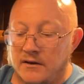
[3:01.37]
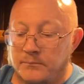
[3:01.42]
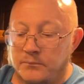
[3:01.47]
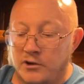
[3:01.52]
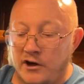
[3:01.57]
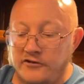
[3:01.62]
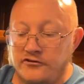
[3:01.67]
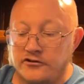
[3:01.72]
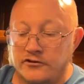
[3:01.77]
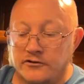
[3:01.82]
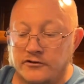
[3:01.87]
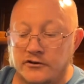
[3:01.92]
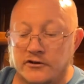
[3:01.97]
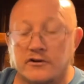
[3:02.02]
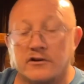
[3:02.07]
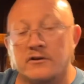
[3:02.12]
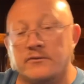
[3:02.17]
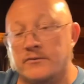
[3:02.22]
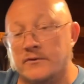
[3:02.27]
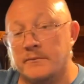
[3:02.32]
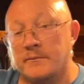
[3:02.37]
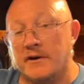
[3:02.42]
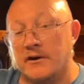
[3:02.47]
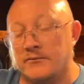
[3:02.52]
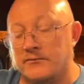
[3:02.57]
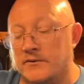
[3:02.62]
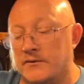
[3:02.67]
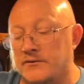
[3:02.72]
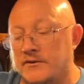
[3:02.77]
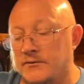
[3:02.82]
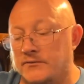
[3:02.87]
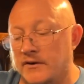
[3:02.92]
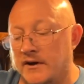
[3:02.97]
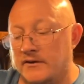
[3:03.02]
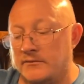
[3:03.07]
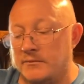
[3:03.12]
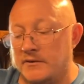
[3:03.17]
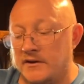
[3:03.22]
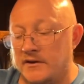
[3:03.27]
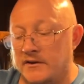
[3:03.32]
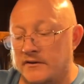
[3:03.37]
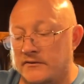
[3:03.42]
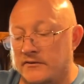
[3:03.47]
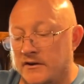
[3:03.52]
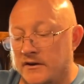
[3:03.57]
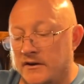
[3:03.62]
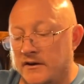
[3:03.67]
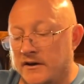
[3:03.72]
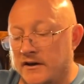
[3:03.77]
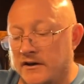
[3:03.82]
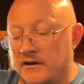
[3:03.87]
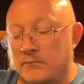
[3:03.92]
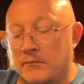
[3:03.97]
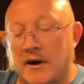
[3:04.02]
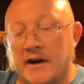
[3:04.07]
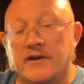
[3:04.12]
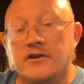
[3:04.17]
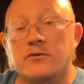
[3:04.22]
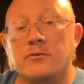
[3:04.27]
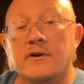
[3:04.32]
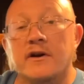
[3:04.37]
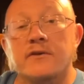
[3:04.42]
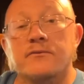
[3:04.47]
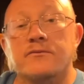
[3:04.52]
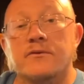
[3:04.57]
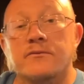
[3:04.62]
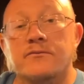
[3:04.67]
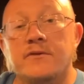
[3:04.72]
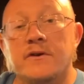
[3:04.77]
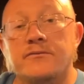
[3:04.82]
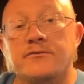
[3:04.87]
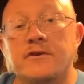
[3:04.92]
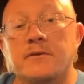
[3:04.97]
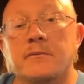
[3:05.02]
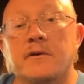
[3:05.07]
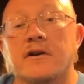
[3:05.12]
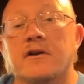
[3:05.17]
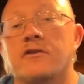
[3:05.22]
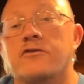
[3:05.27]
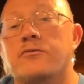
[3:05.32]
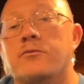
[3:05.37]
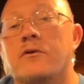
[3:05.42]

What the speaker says: pressure cooker for about 55 minutes, and a microwave for 50 minutes.